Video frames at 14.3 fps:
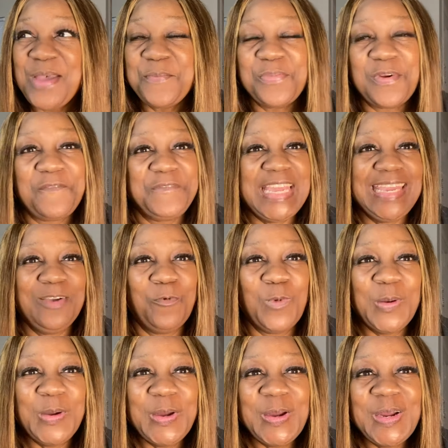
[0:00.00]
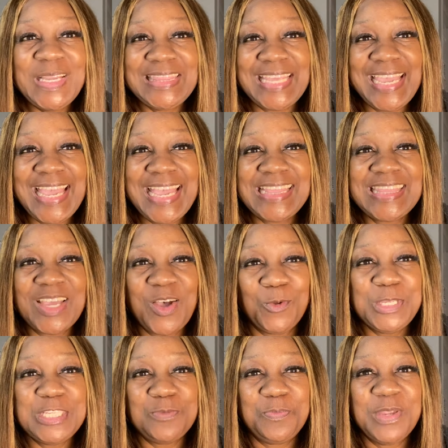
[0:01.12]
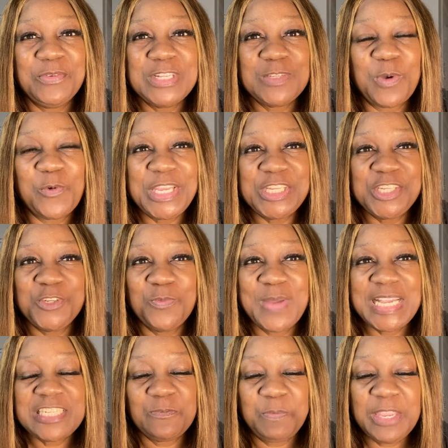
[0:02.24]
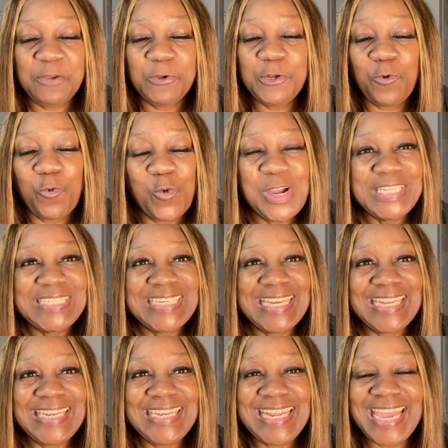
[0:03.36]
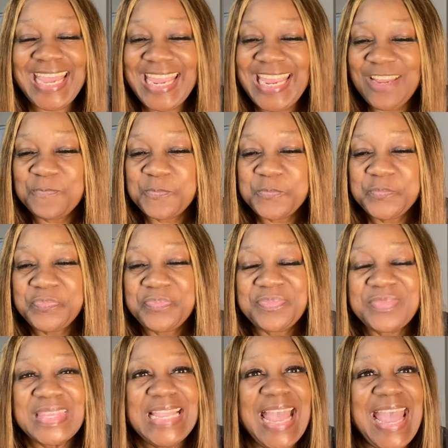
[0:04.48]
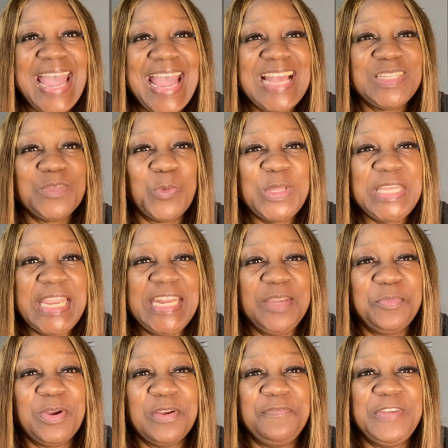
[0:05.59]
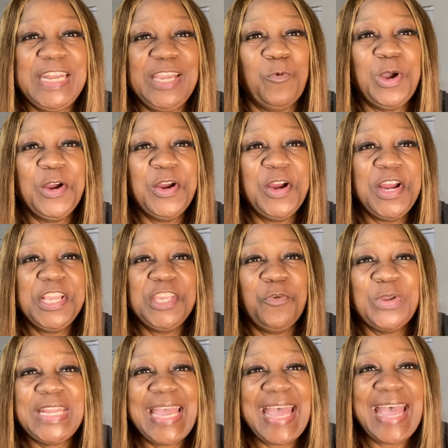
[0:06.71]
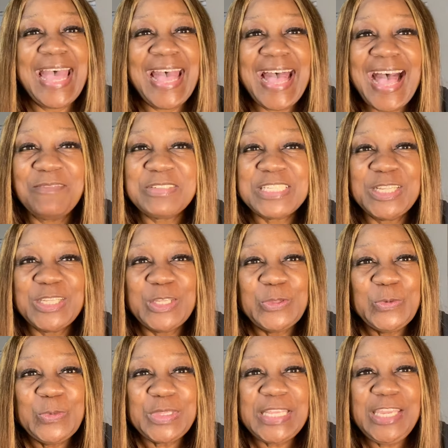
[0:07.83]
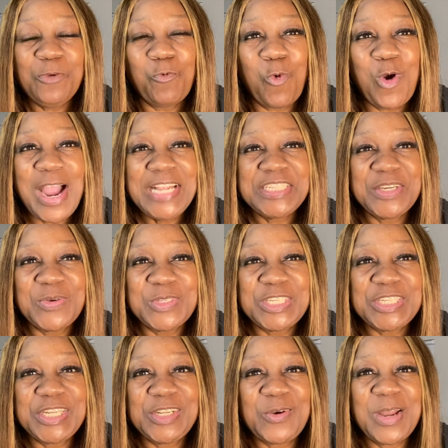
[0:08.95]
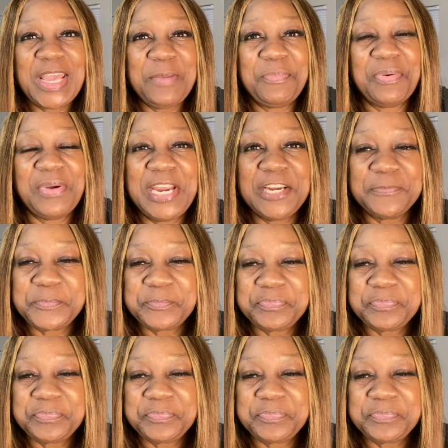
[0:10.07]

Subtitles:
prophetic word that the Holy Spirit spoke into my spirit on today. As with any prophetic word, you would absolutely want to go to the Lord in prayer,